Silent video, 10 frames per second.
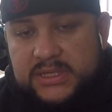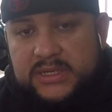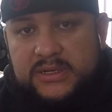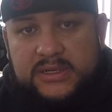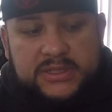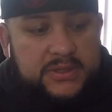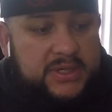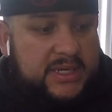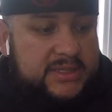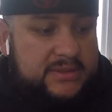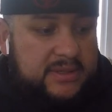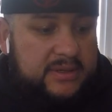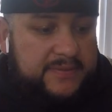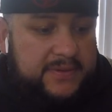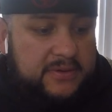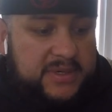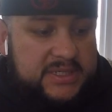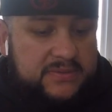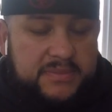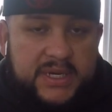here. I showed you guys a few of my
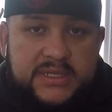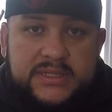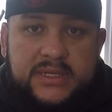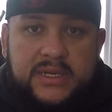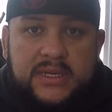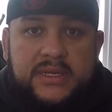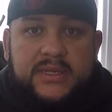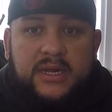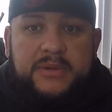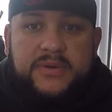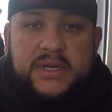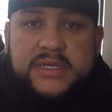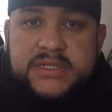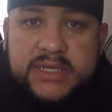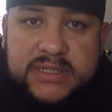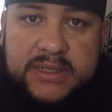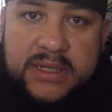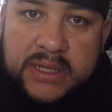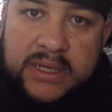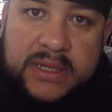swim baits. I'll be running this season.
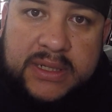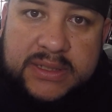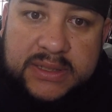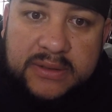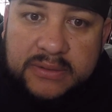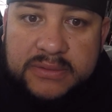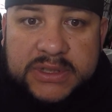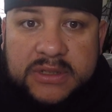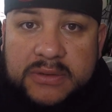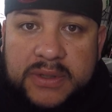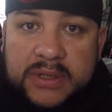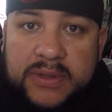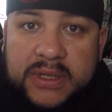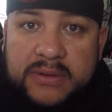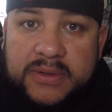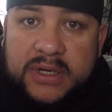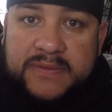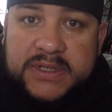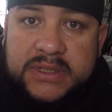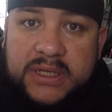So we should do really well in
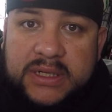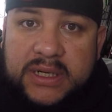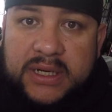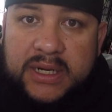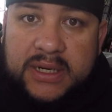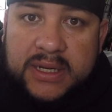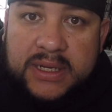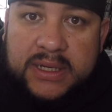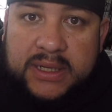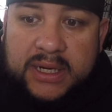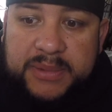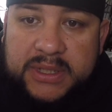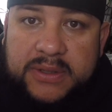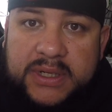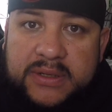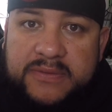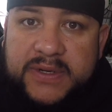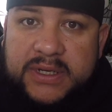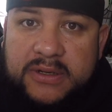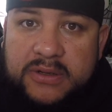rockfish and lingcod. I'll be doing another
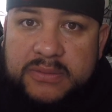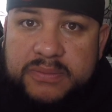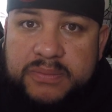video